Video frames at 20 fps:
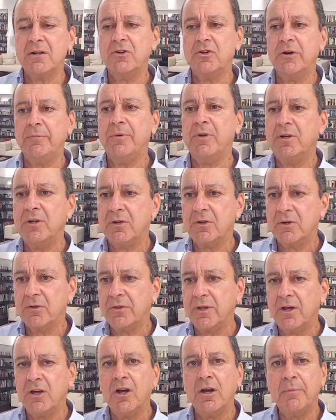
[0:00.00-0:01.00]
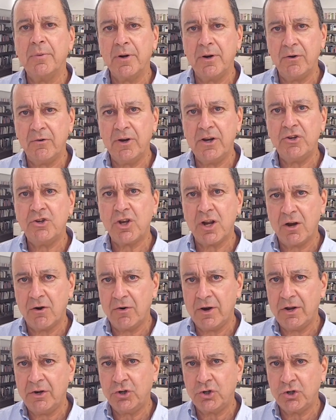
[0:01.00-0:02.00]
contributed to the urban
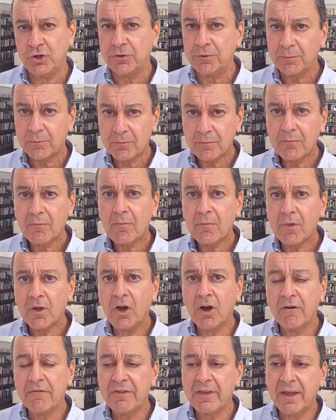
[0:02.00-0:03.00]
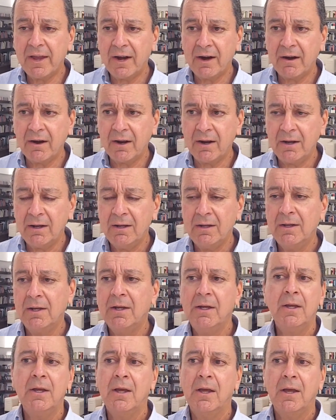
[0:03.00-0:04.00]
regeneration right. of the area.
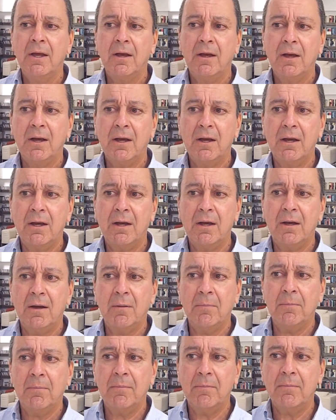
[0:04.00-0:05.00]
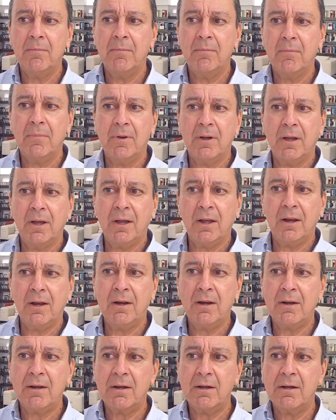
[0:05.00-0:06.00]
Um,
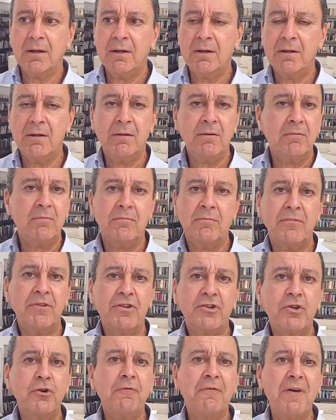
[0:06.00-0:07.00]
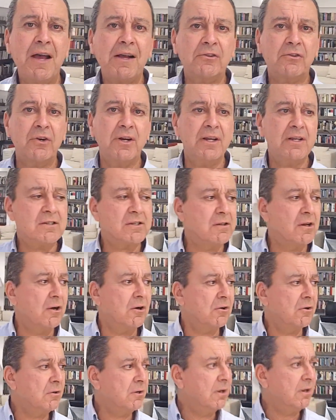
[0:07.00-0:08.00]
and uh, the shoe factory is
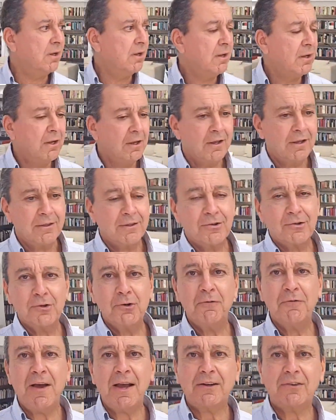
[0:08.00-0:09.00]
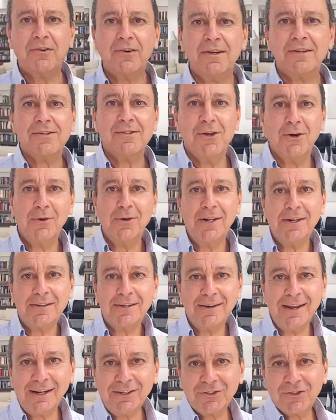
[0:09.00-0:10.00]
known. The shoe factory is known
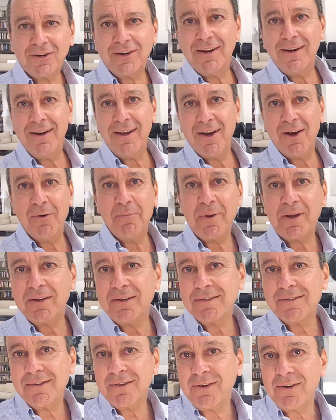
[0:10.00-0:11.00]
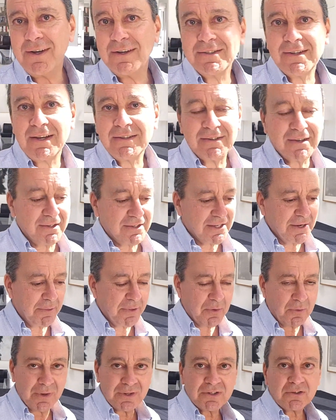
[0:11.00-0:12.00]
internationally now because, you know, as I said, some of
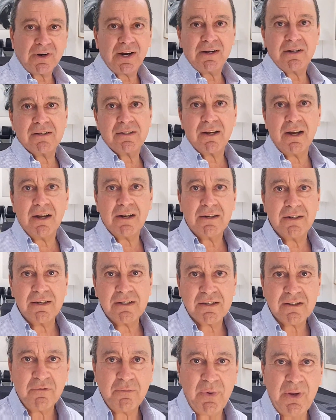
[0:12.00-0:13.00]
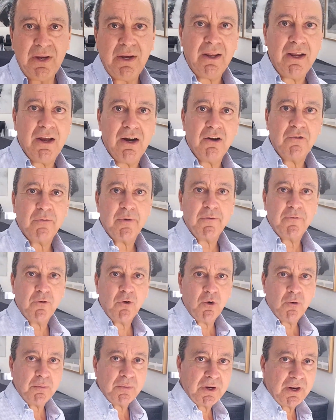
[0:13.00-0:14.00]
the world's greatest artists have been here,
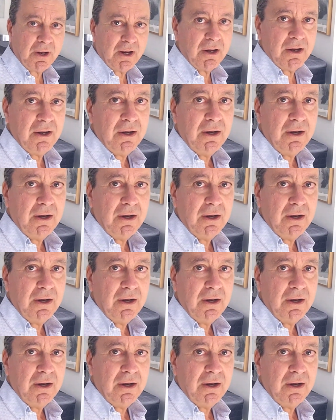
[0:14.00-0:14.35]
performed uh-huh.